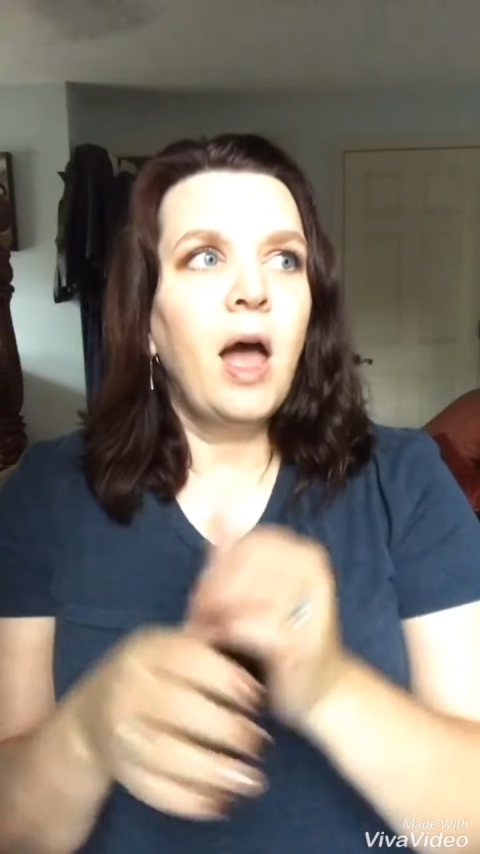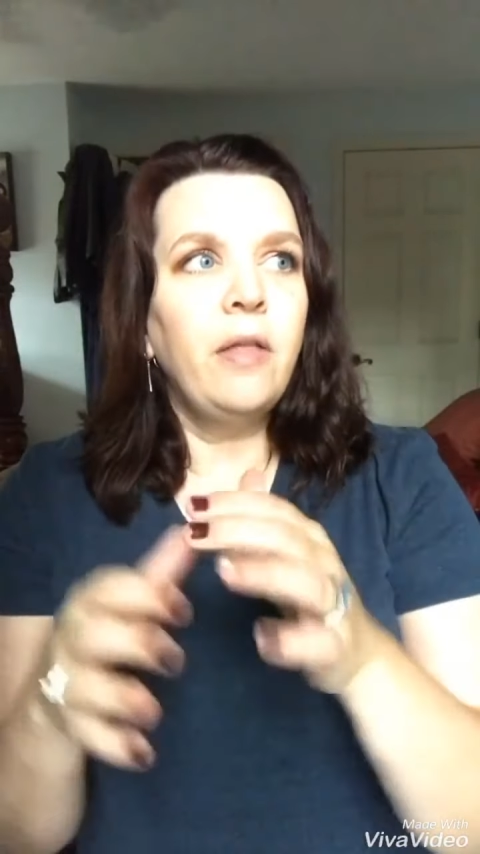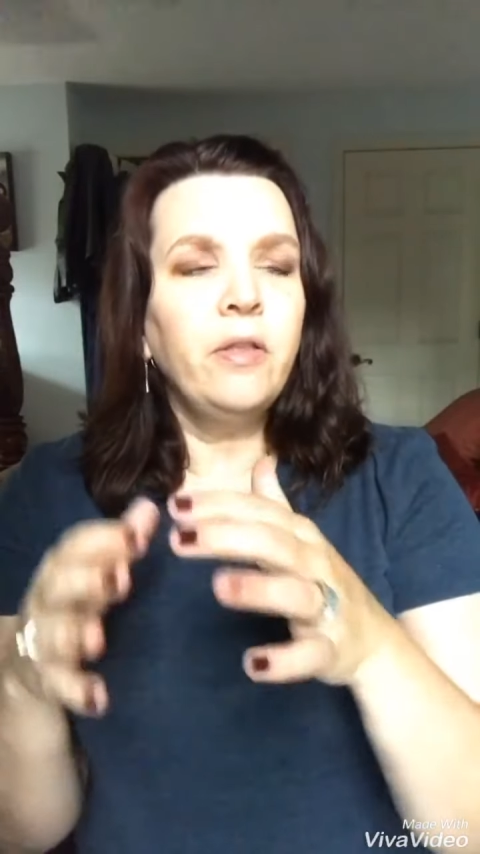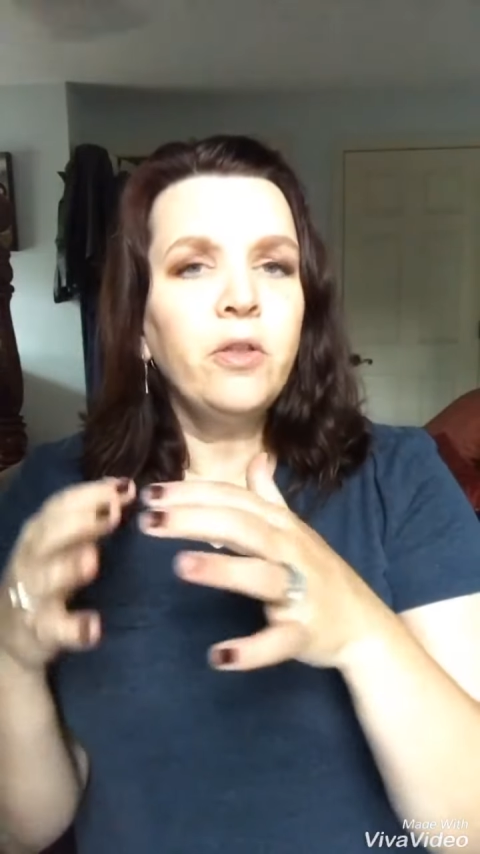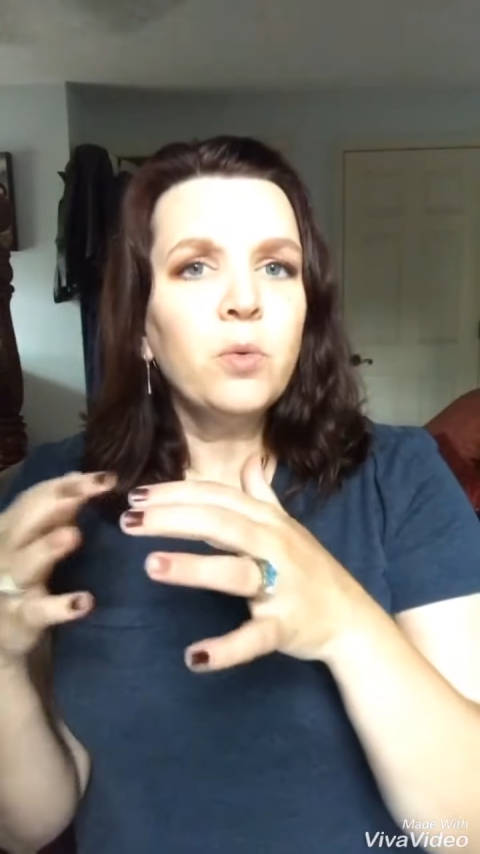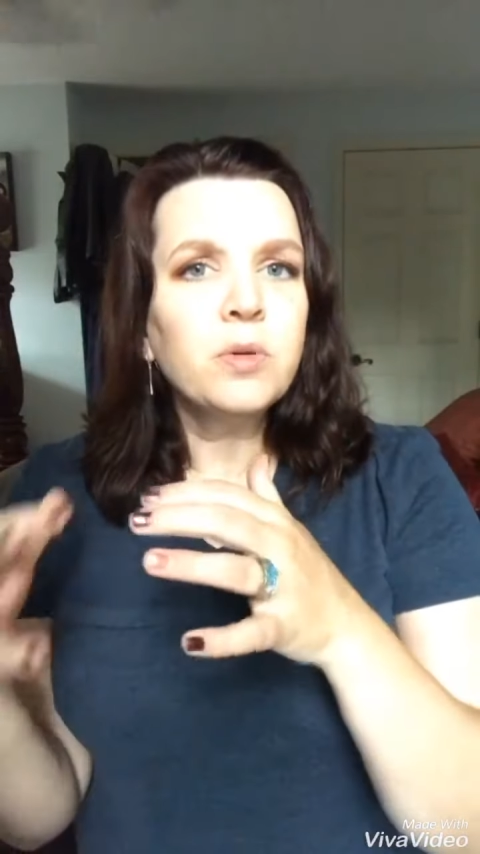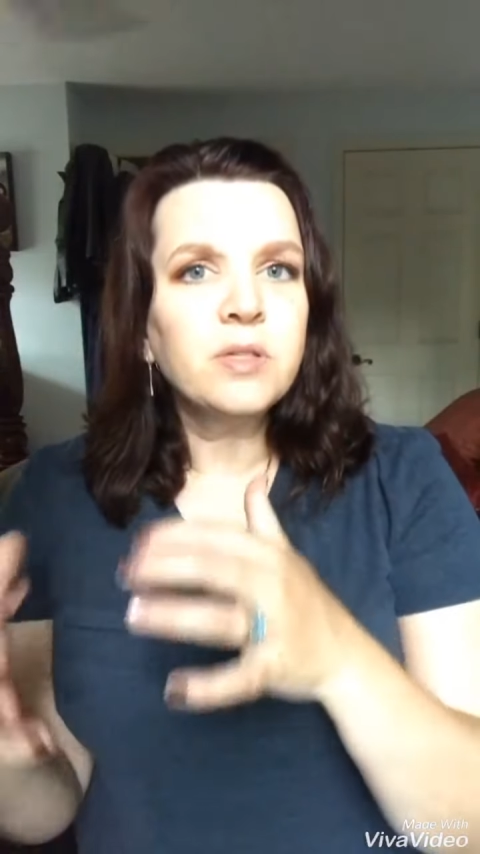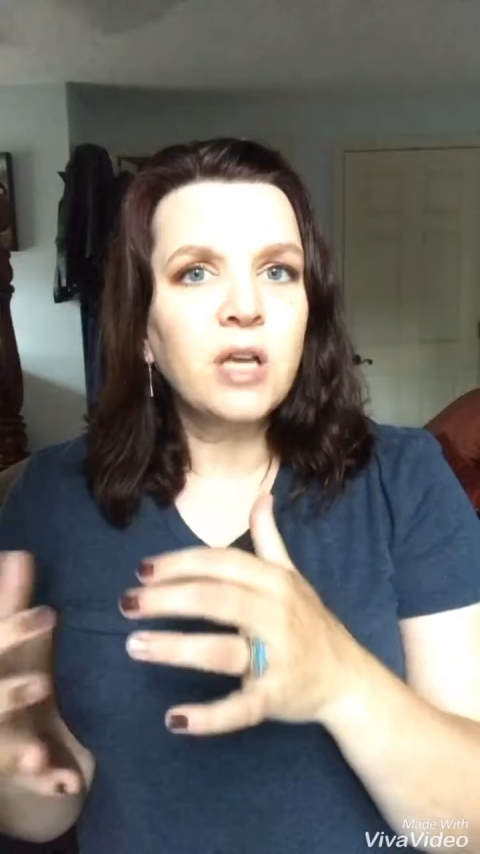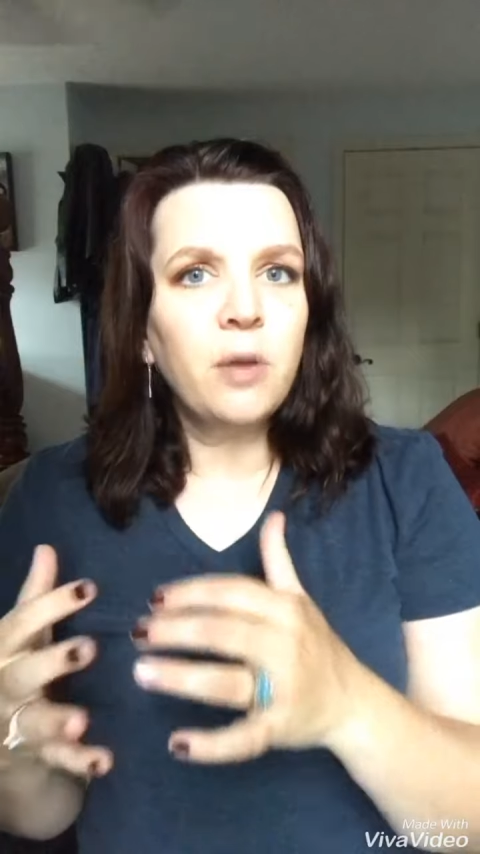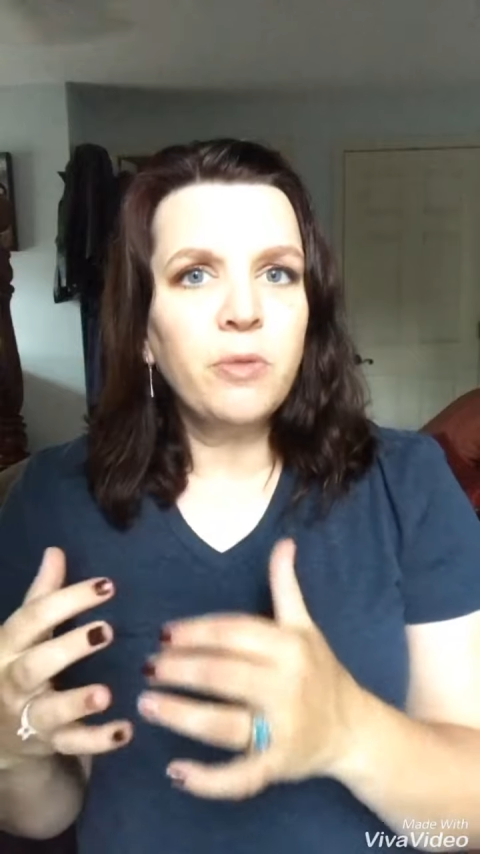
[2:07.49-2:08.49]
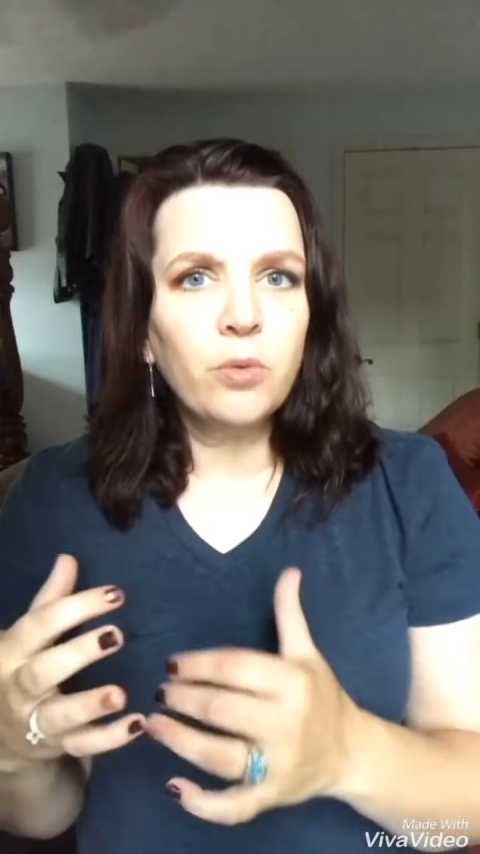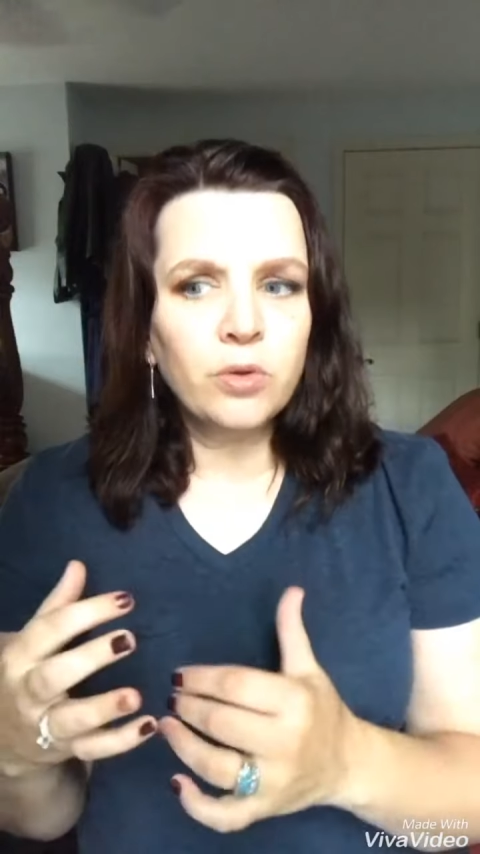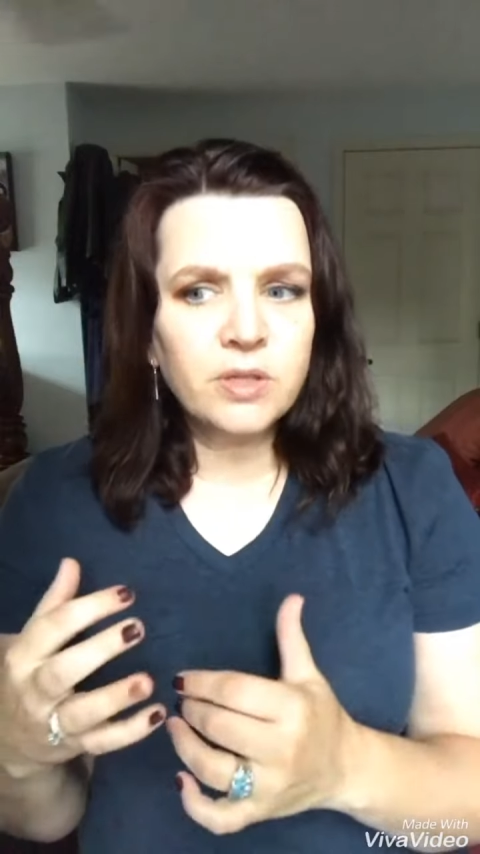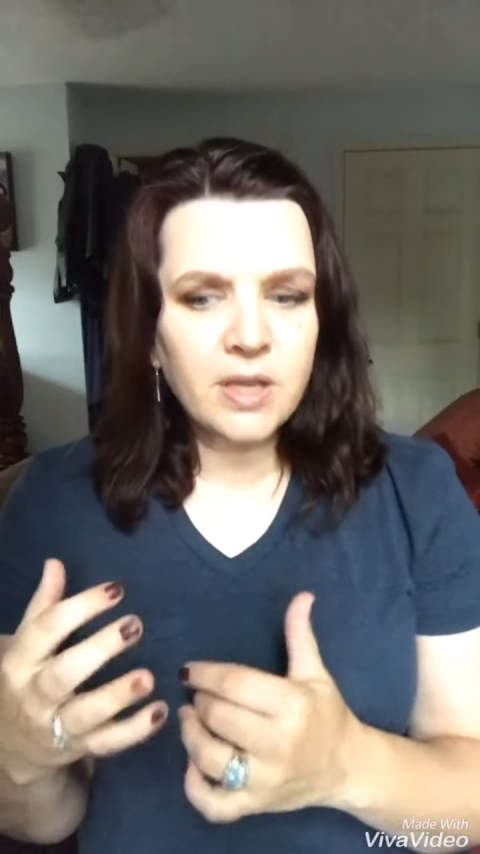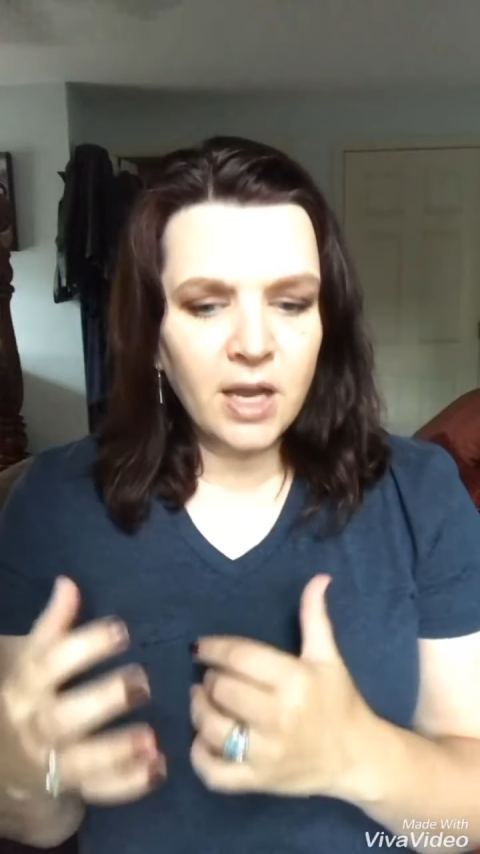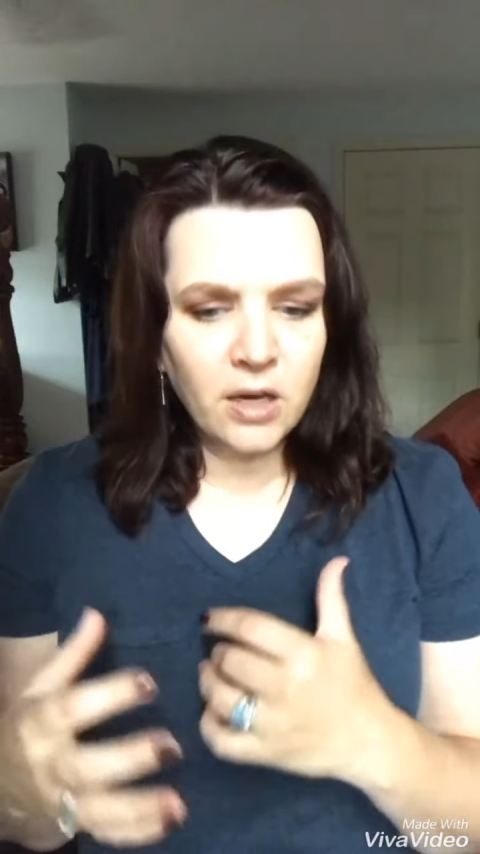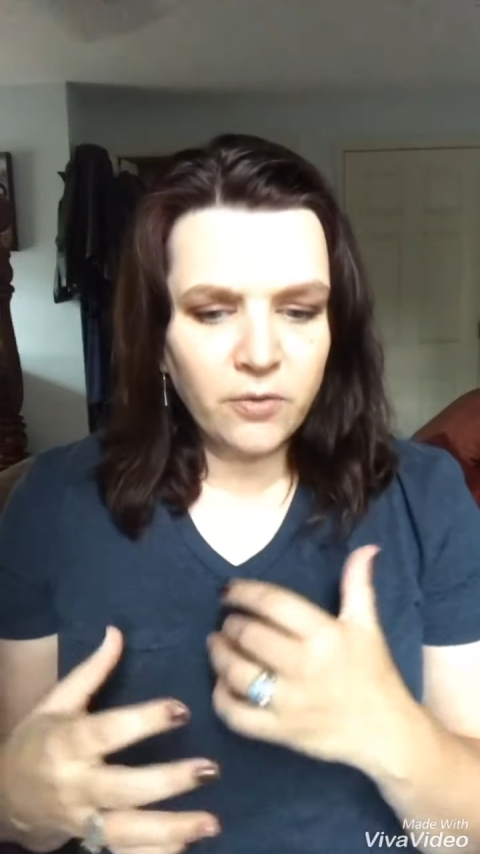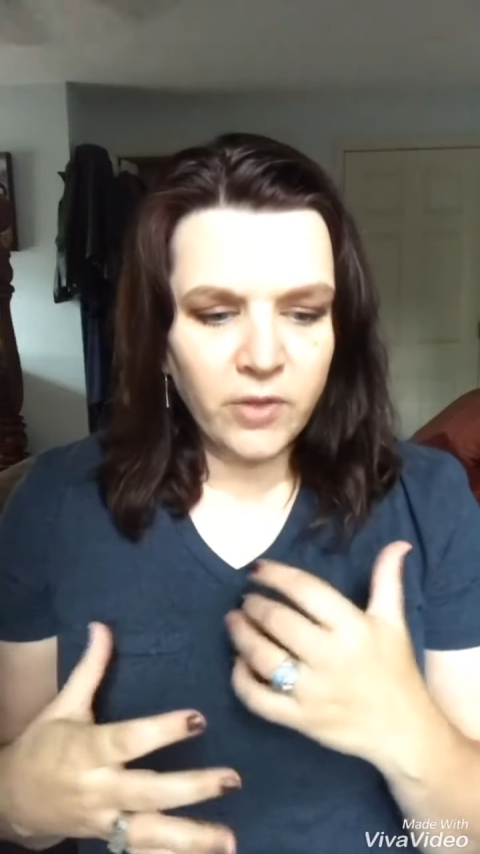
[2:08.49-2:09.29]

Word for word: And then there were some that were just kind